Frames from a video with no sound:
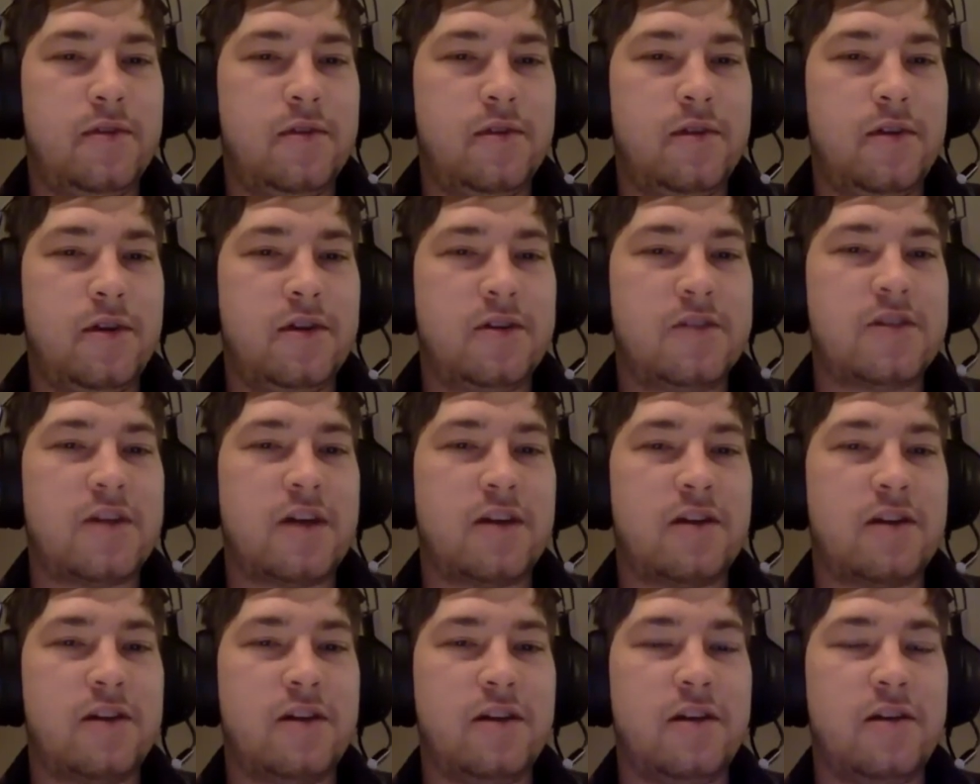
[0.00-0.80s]

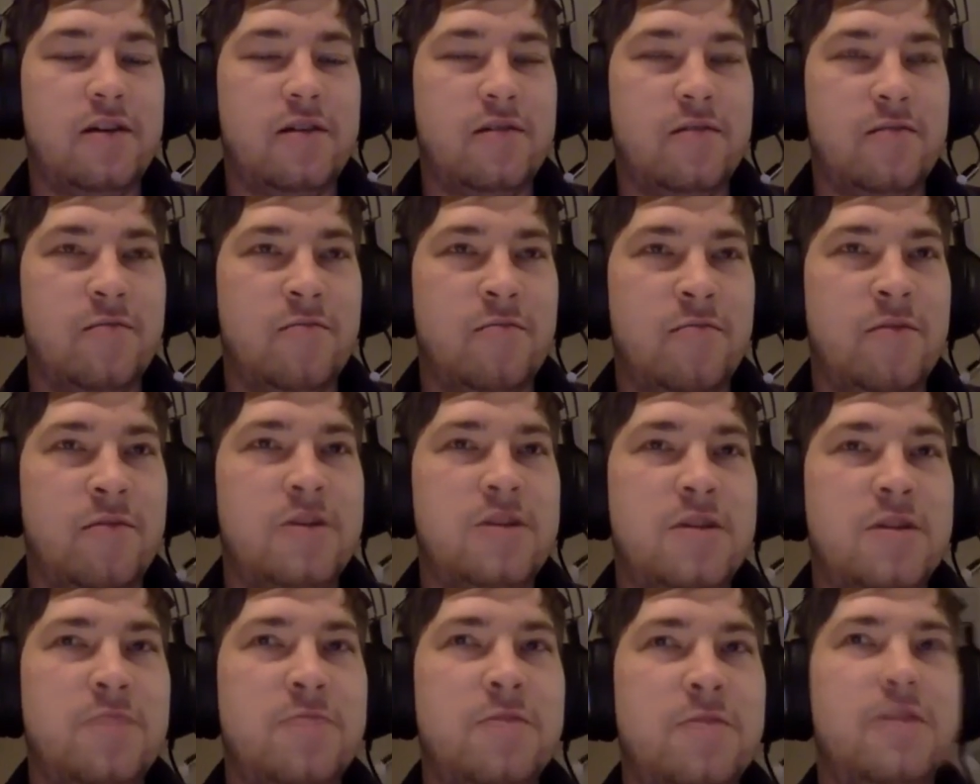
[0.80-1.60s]
exactly.
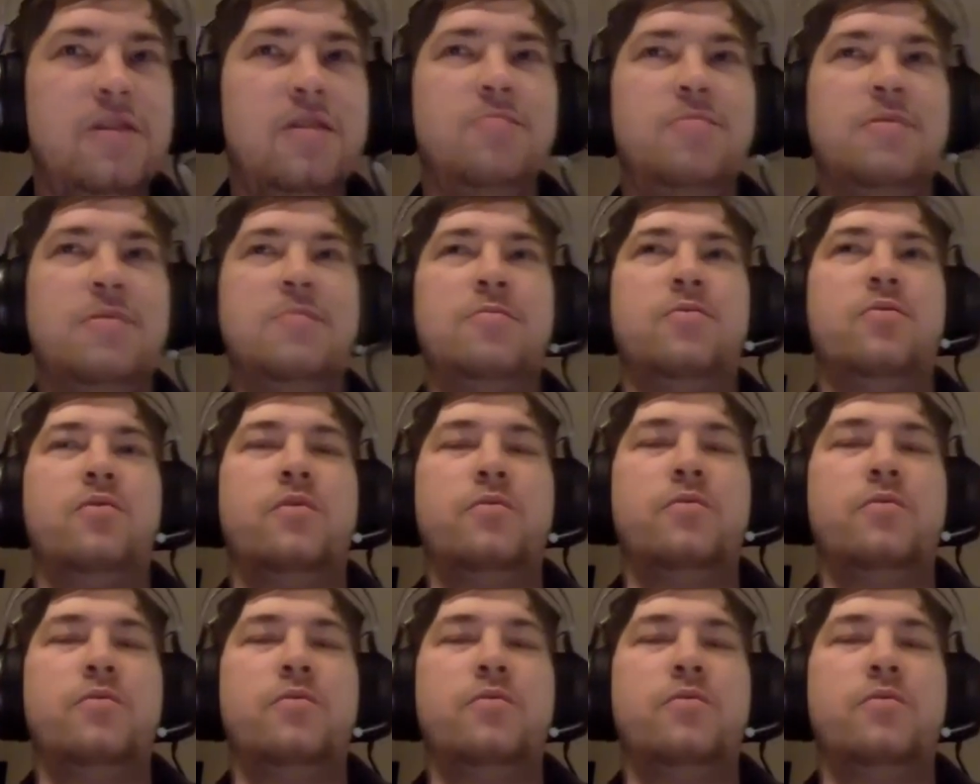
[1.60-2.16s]
Typically, people will